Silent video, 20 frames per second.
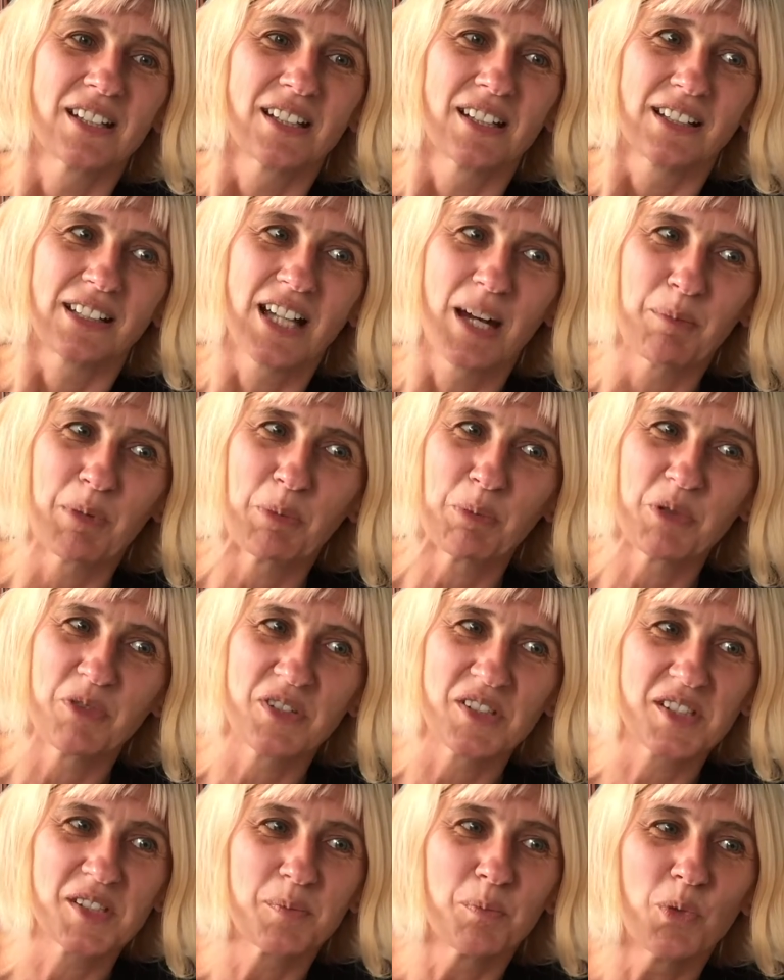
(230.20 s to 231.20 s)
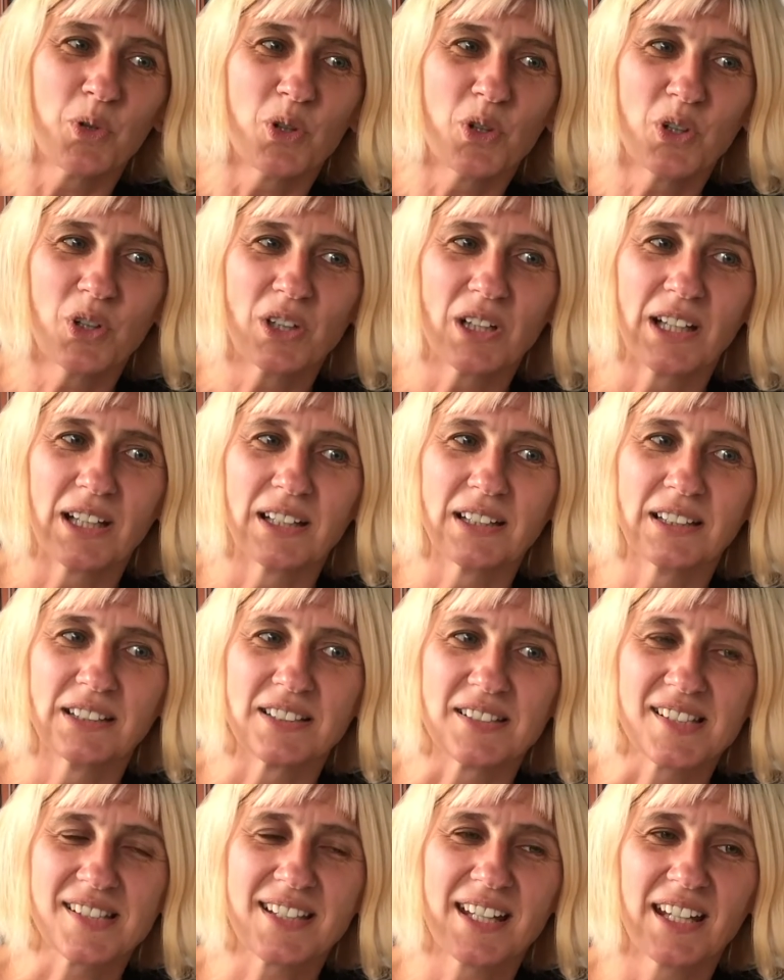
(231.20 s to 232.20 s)
come up with a small
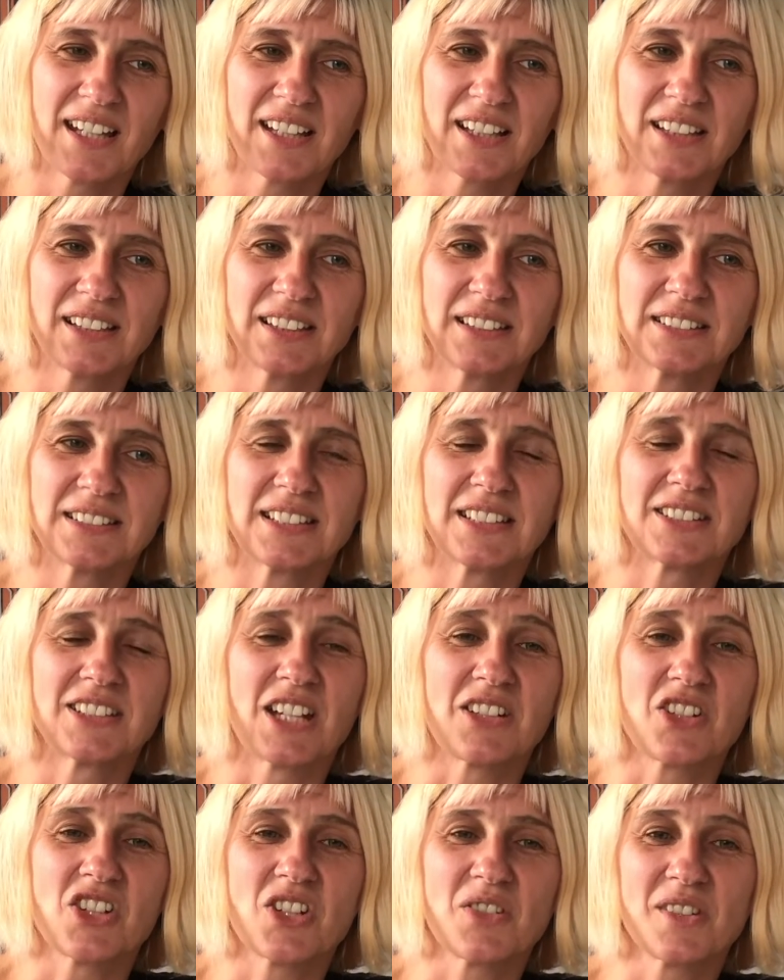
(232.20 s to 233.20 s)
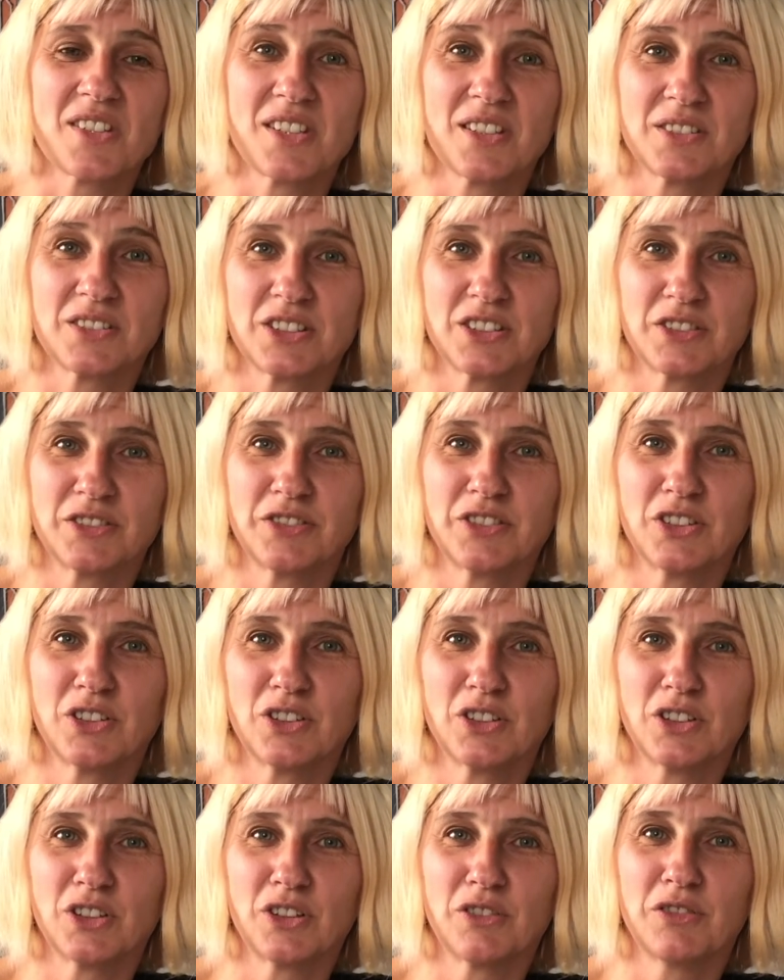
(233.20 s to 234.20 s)
scale detention center
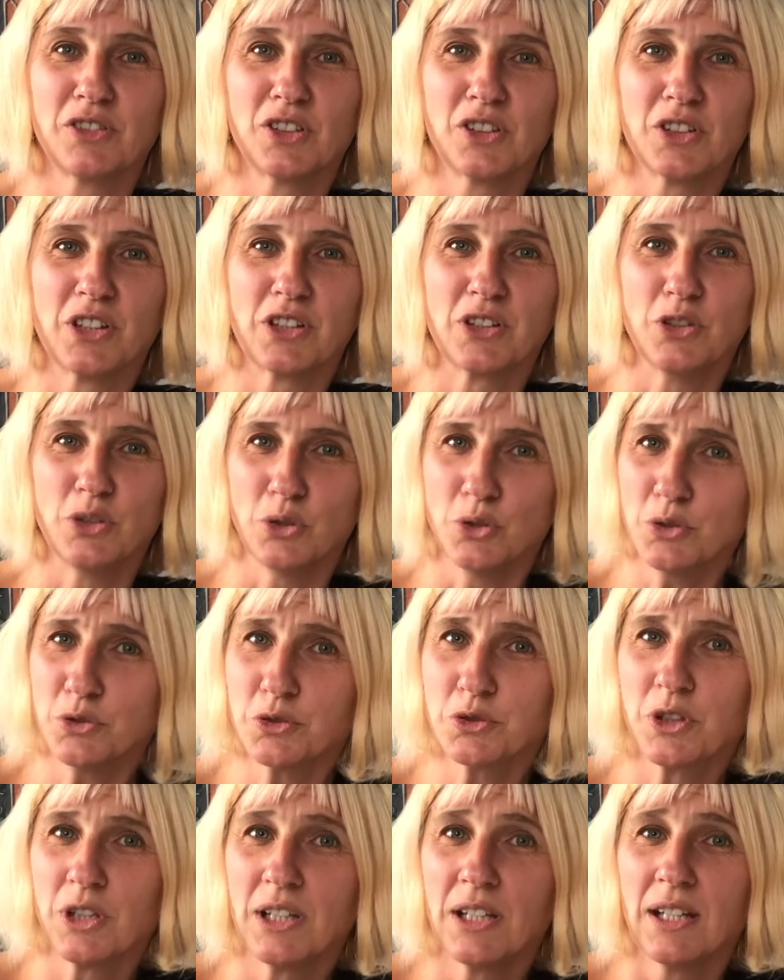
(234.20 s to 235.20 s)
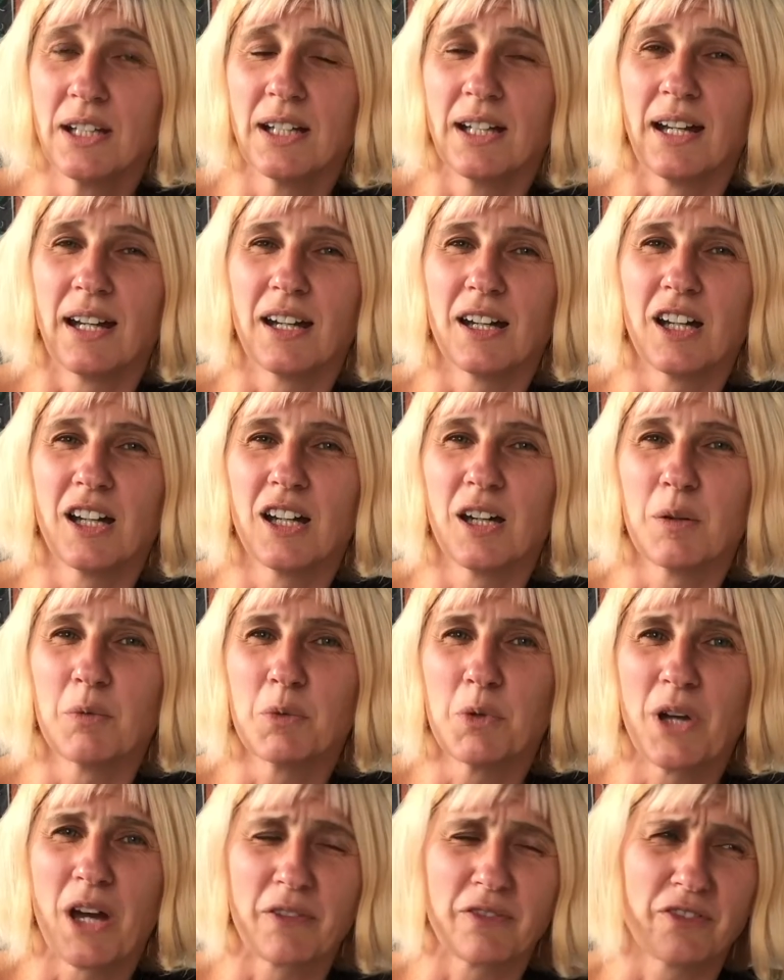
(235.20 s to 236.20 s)
for the youth.
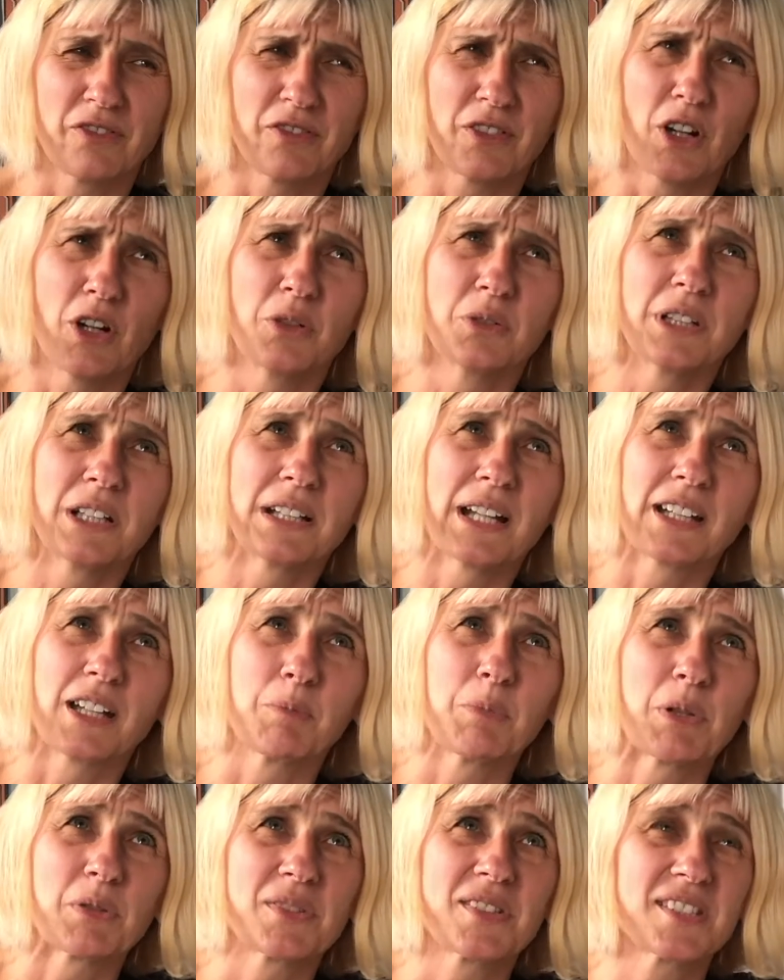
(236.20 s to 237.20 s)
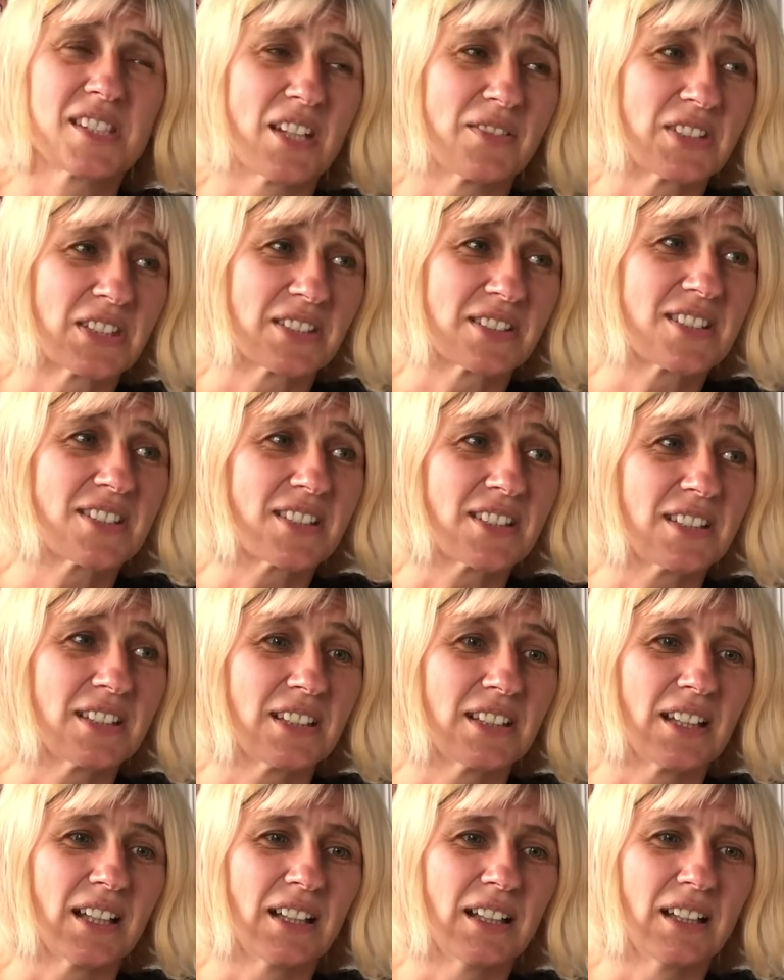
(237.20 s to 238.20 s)
We have only like about
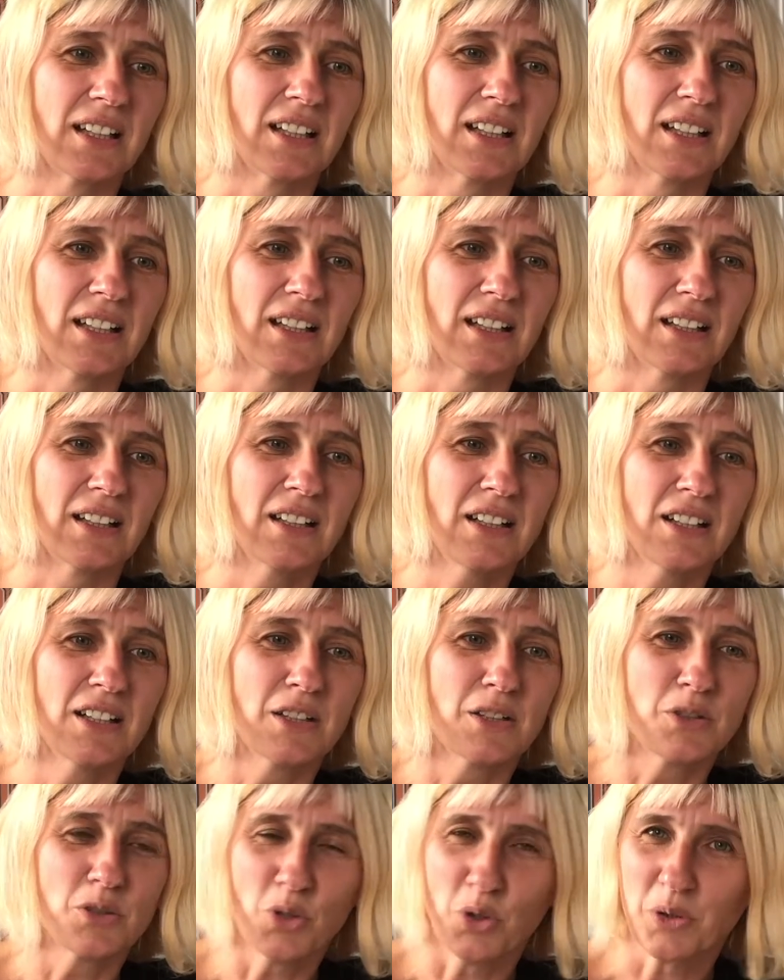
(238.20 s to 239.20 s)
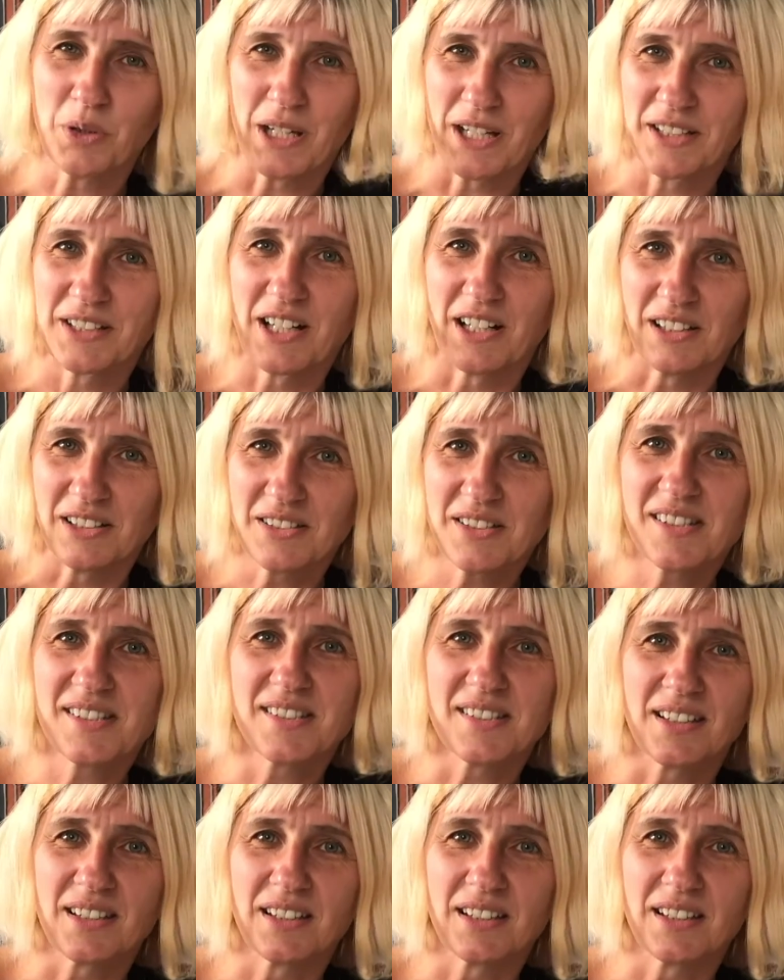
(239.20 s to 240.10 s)
70 non-adults